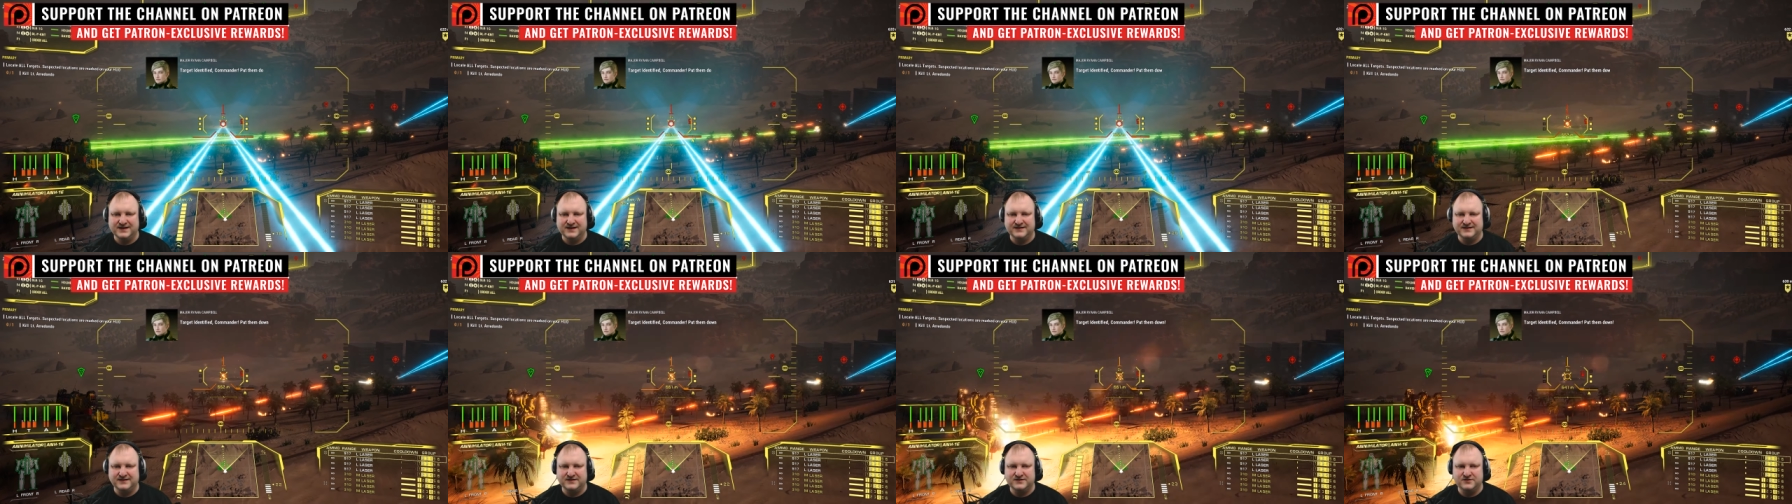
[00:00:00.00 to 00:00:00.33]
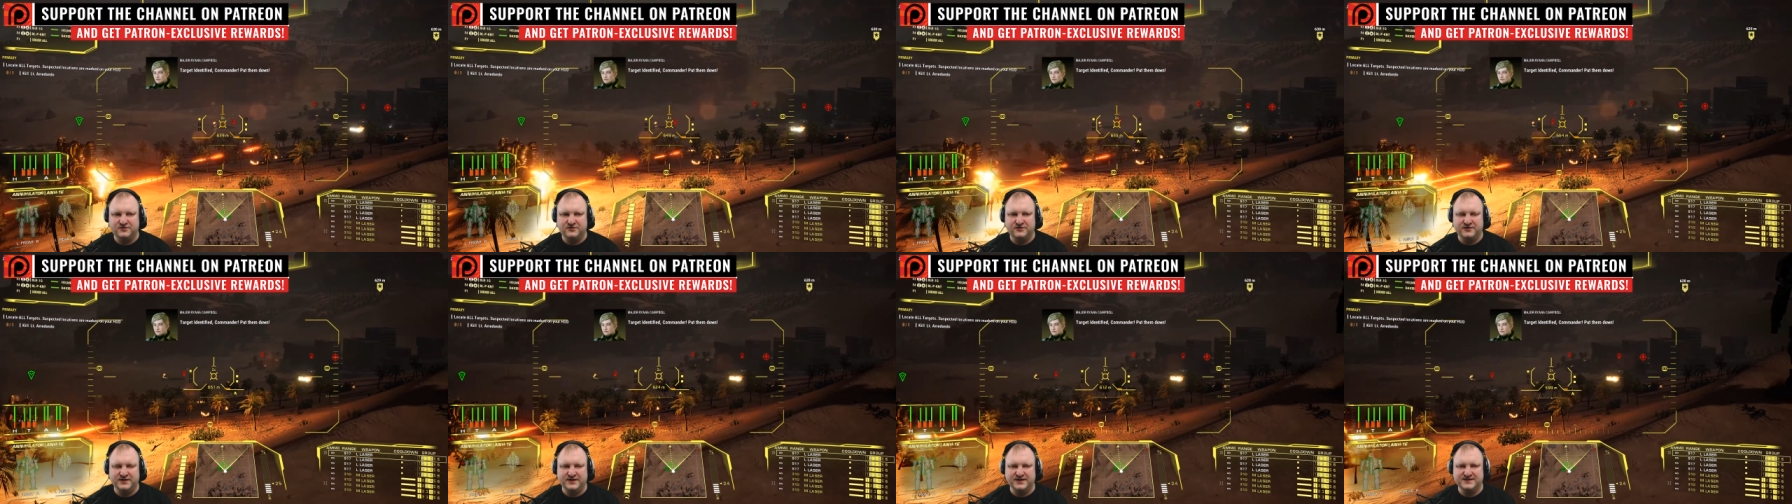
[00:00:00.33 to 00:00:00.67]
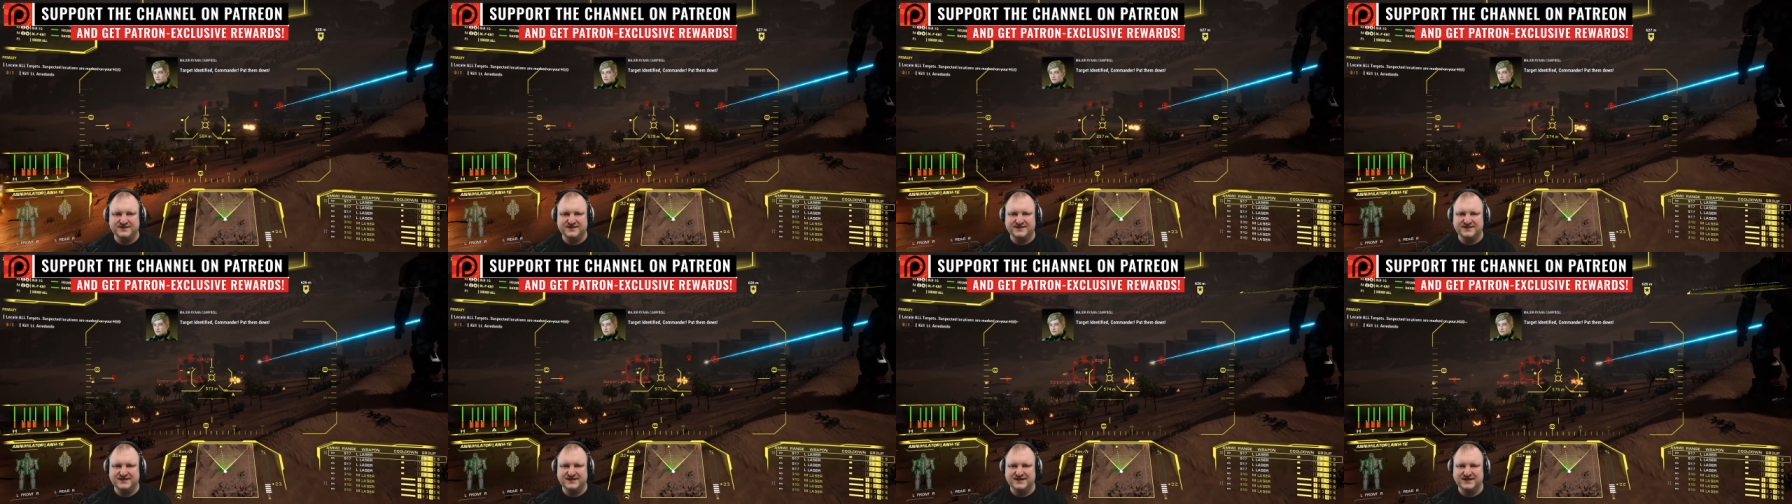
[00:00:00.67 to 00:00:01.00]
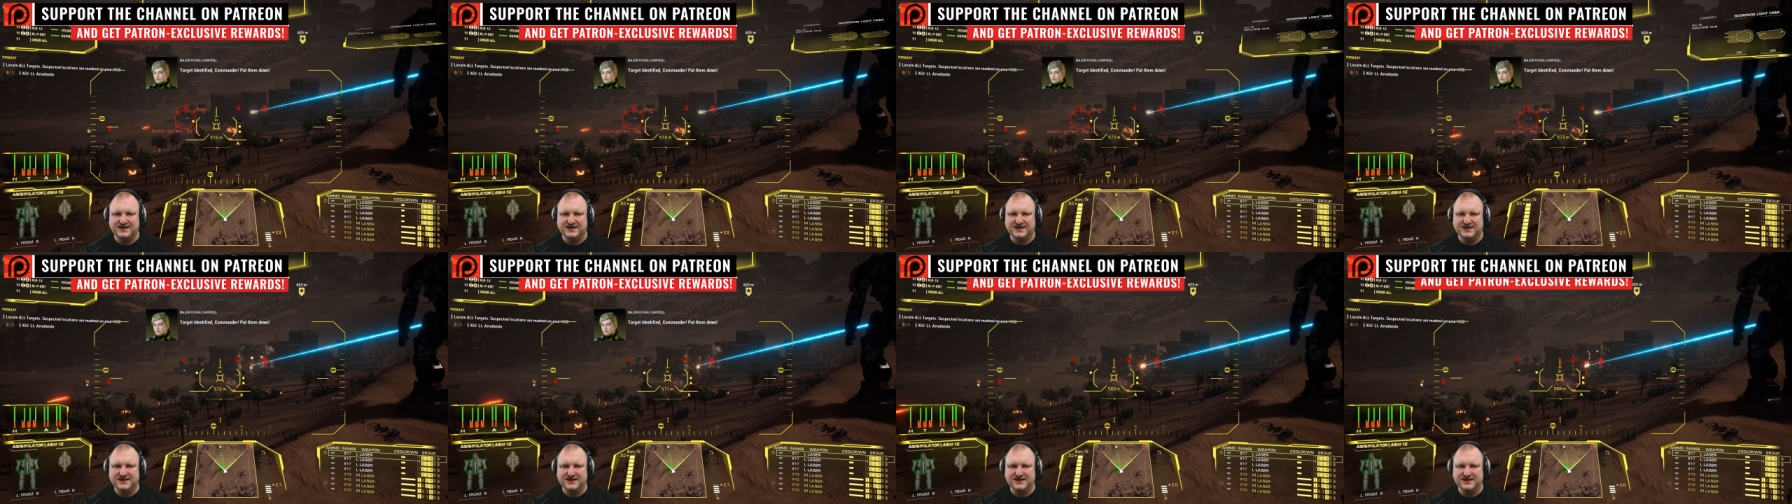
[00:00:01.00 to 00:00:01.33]
The turret.
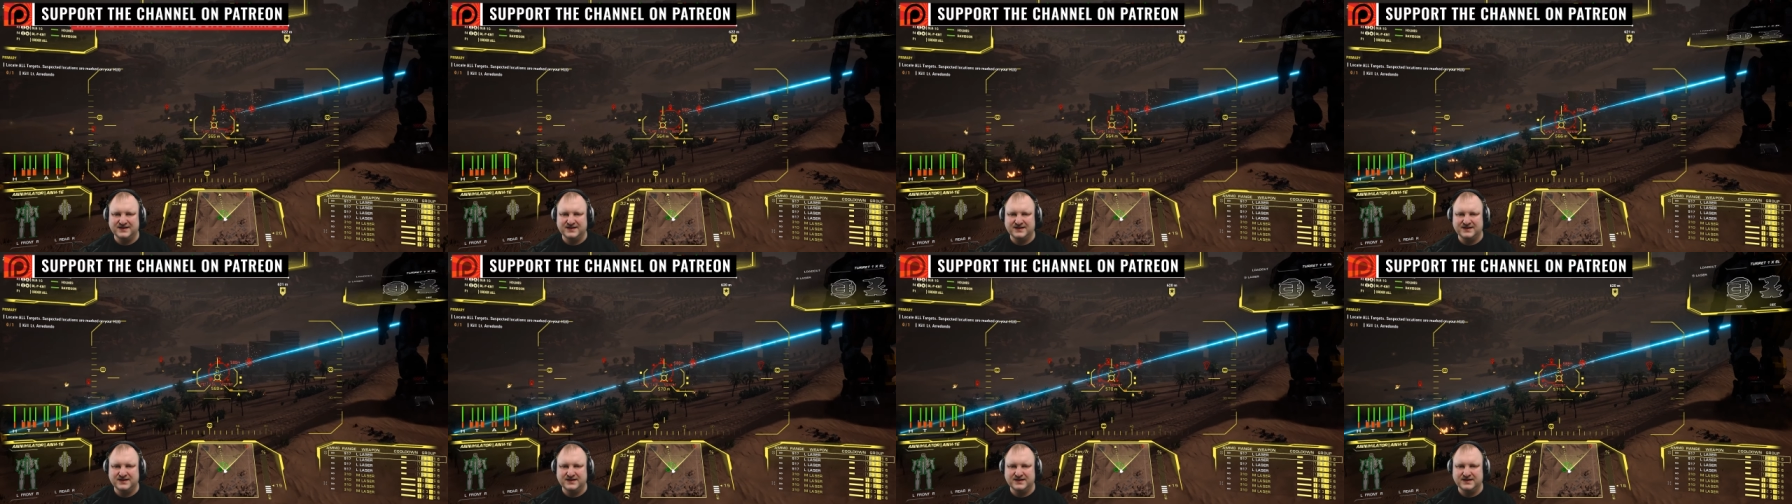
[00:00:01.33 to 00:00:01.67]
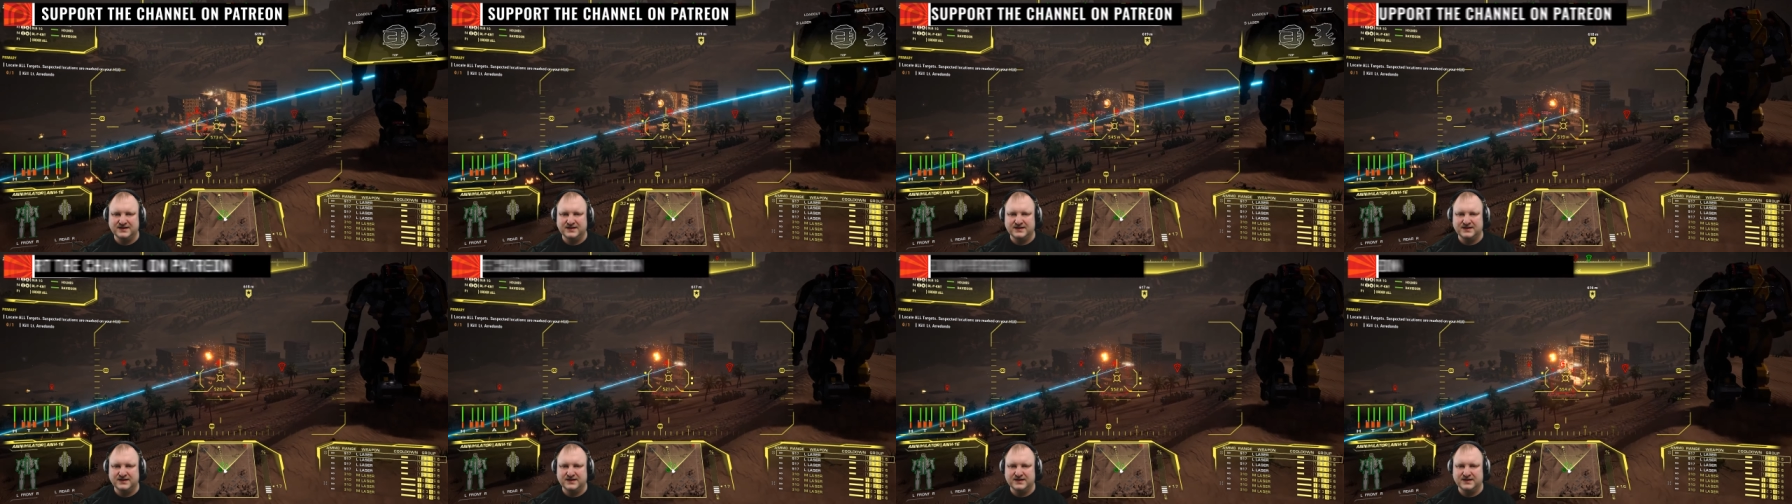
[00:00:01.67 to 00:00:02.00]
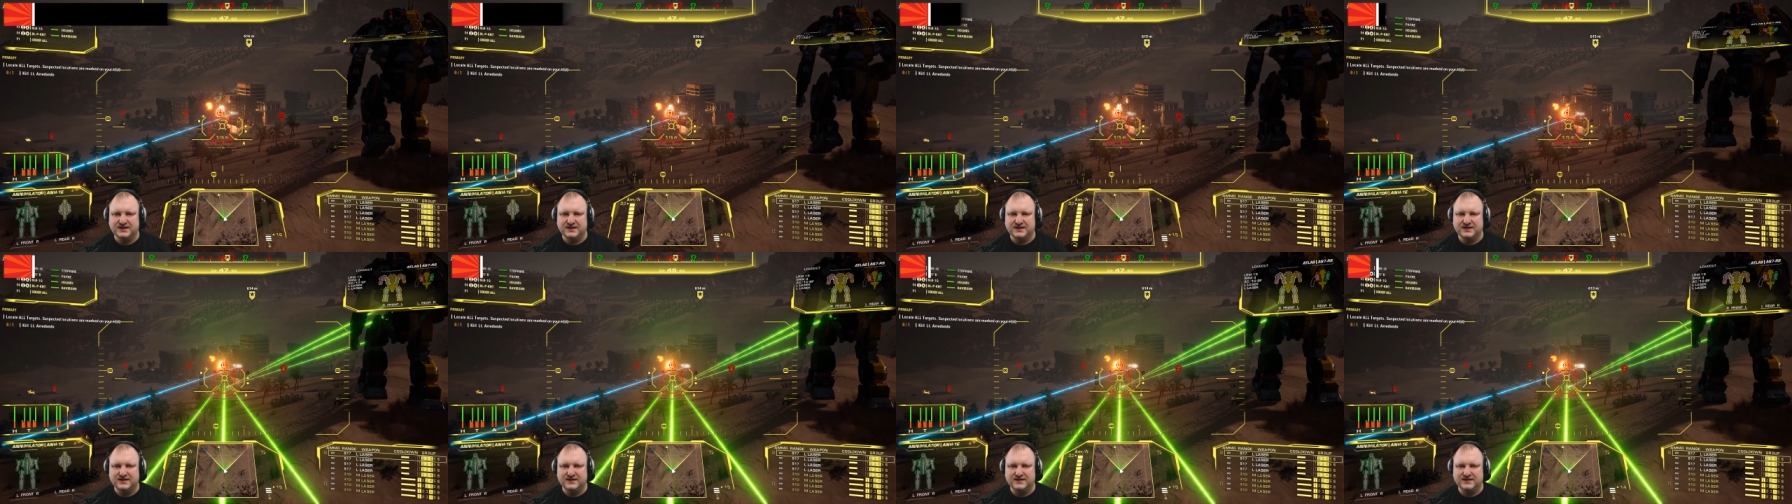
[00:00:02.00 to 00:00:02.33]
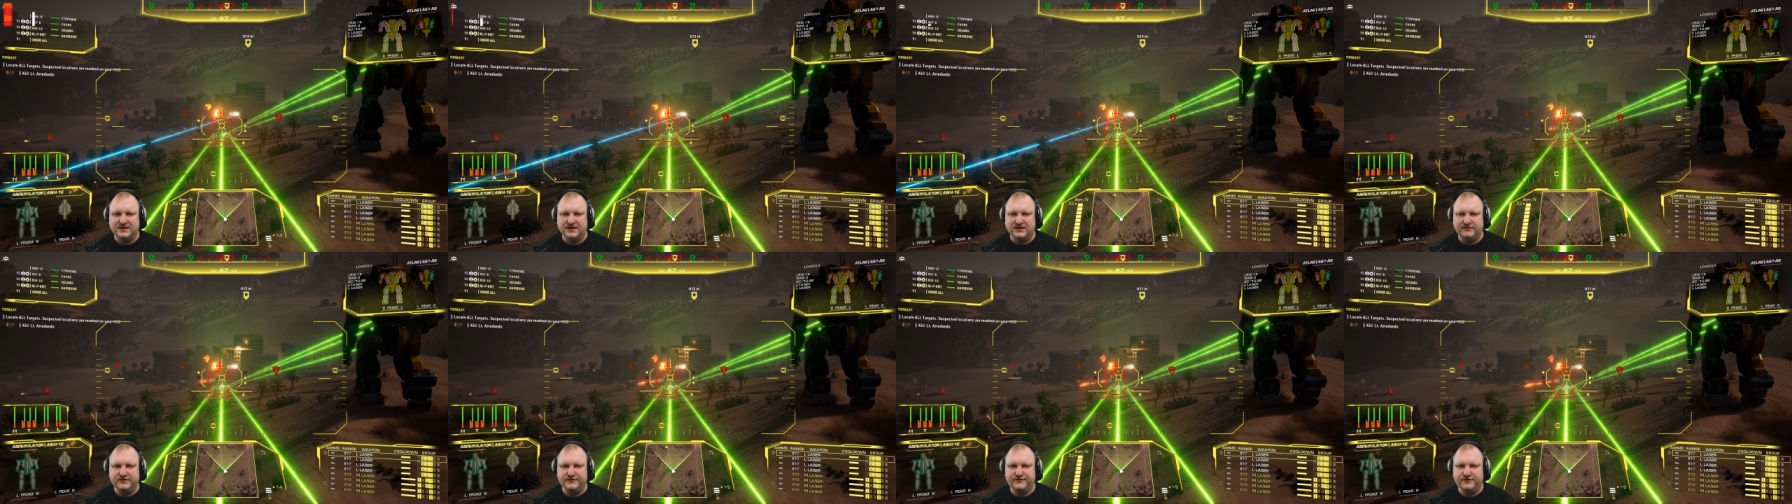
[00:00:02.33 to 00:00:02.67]

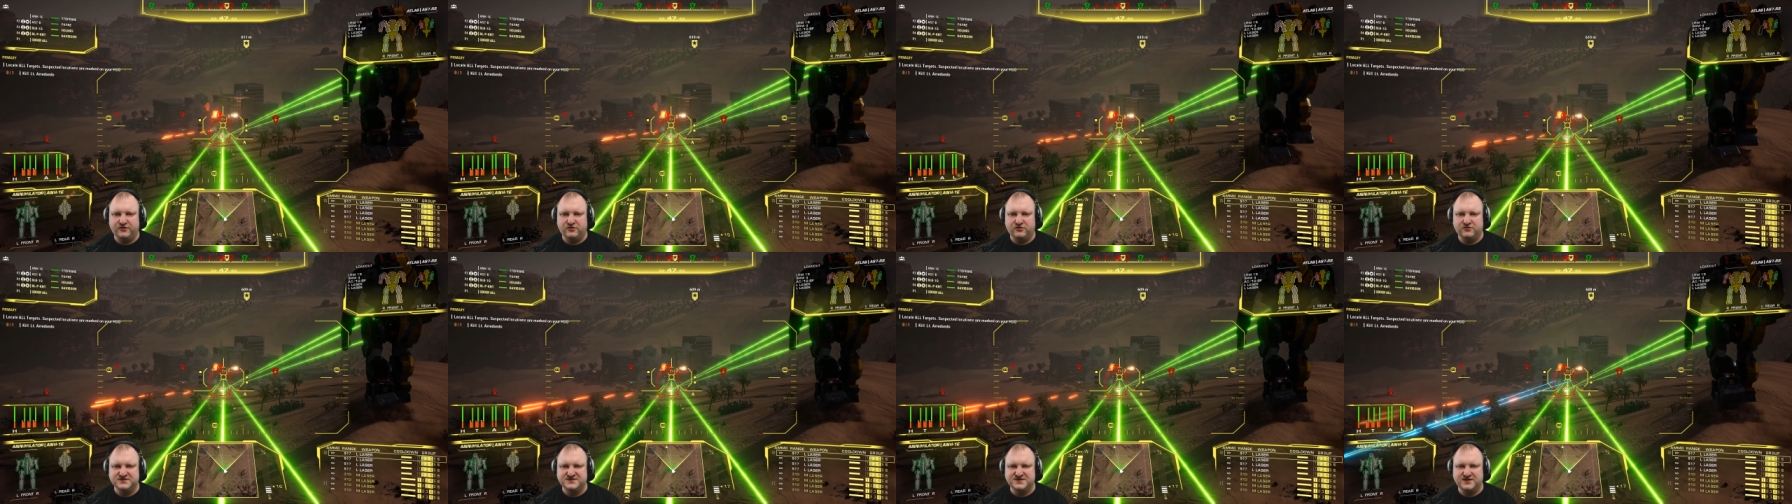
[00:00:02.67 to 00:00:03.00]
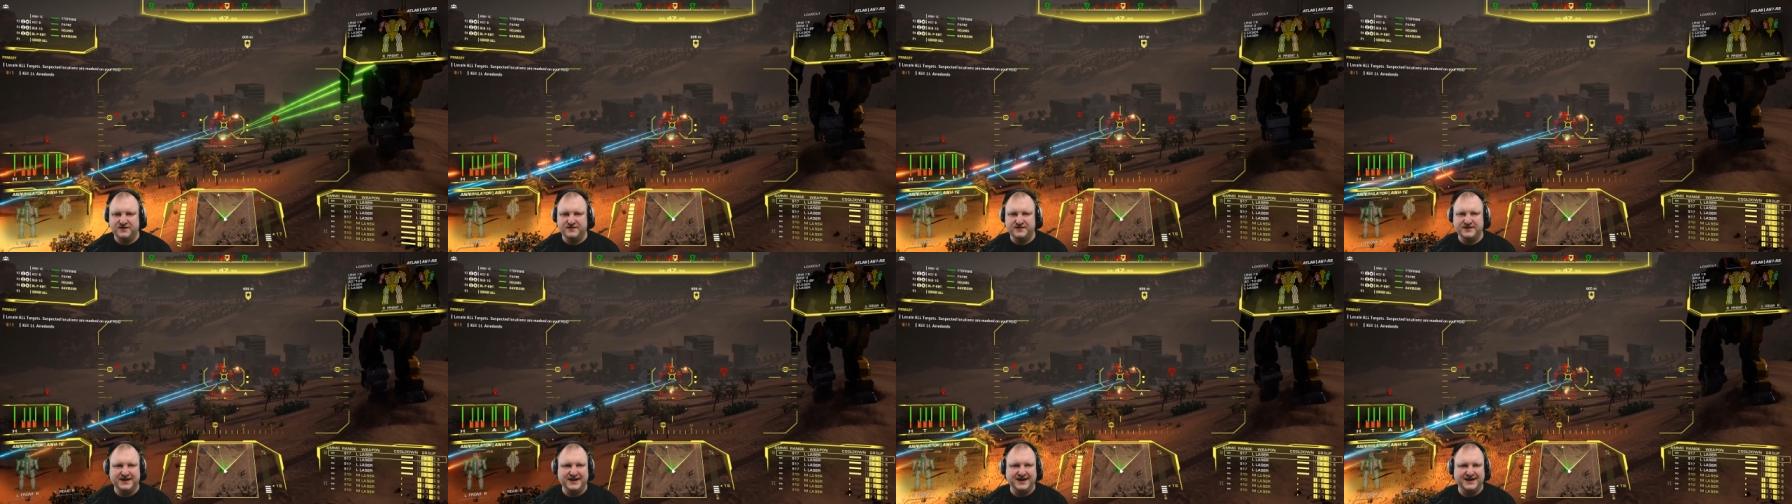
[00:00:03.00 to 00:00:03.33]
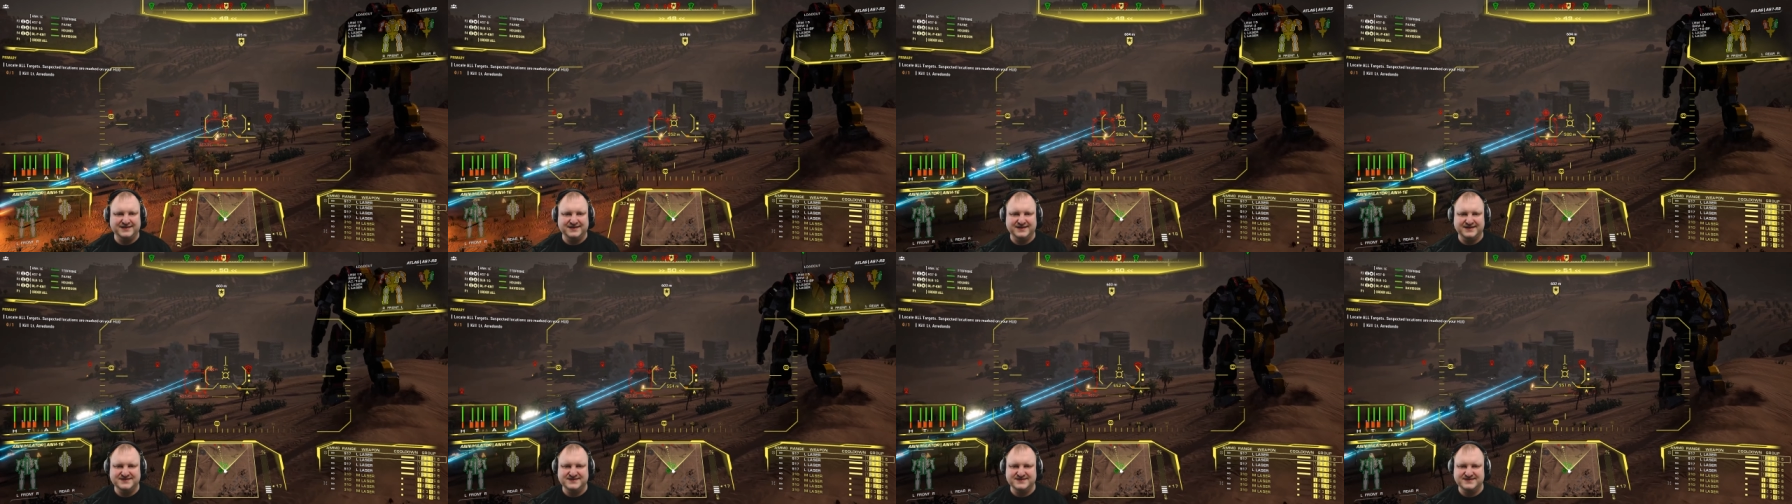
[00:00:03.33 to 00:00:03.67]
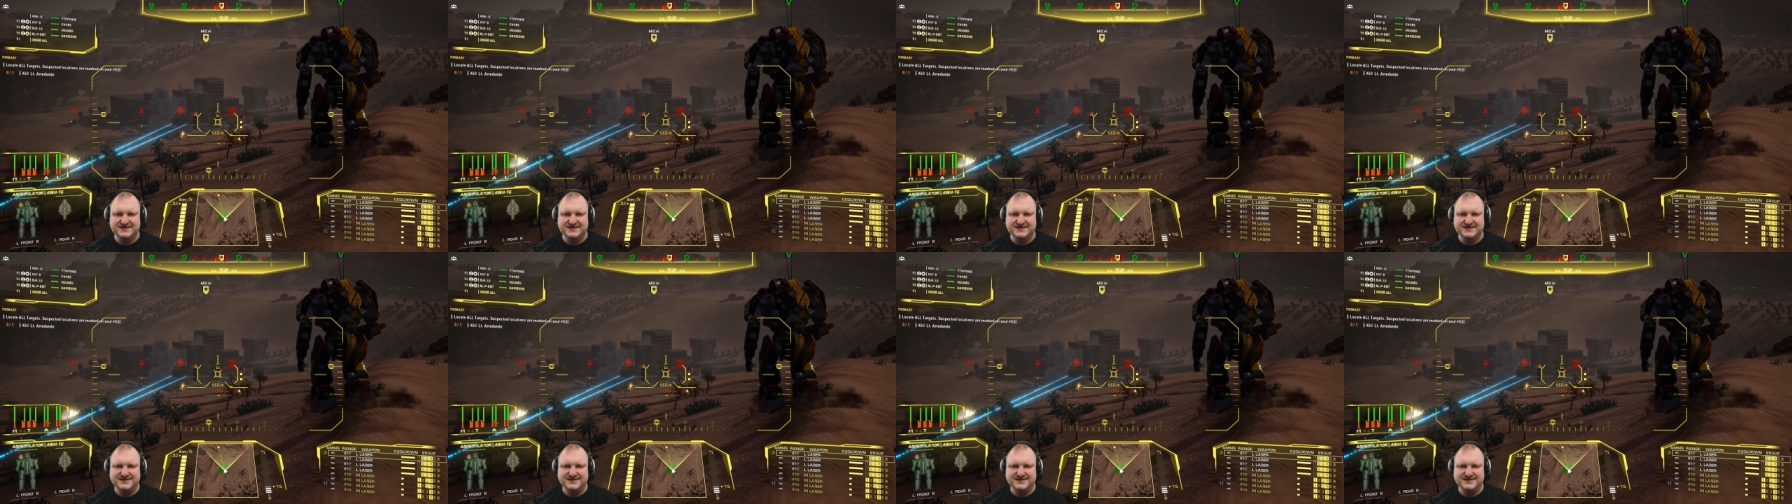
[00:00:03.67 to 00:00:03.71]
Now we focus on the Atlas.